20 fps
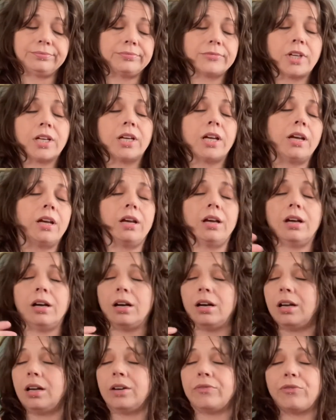
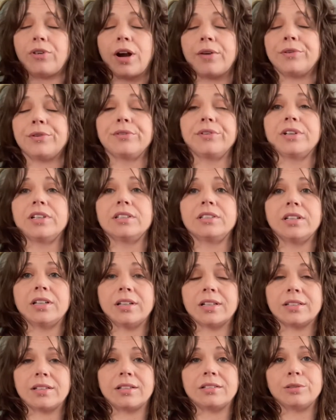if Ravelry is
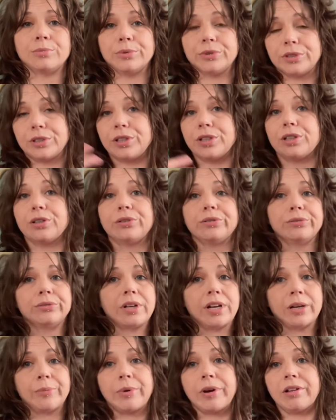inaccessible to you.
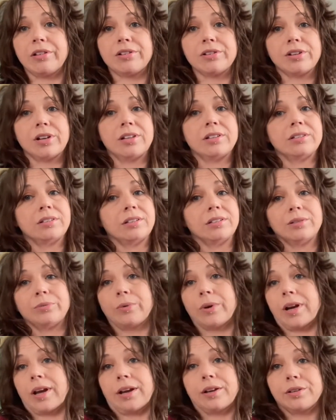I apologize, is
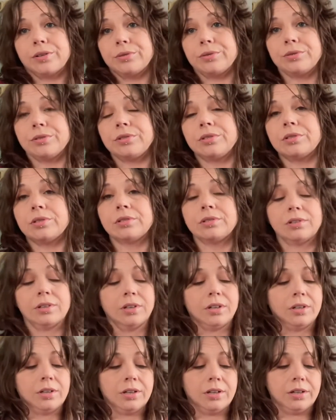what I use.
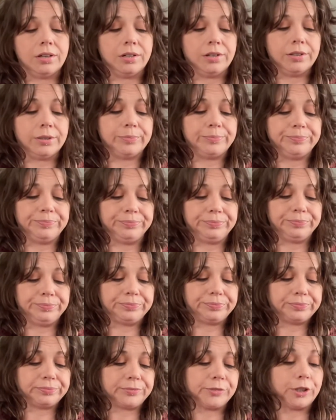
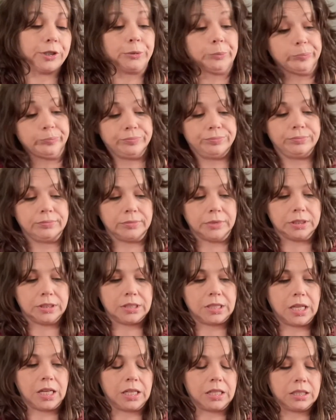So that's
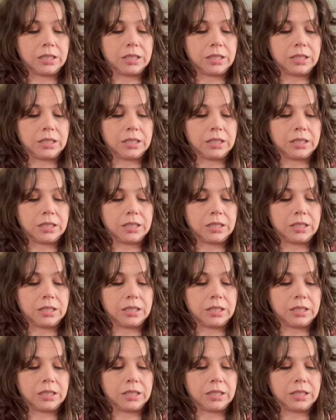that.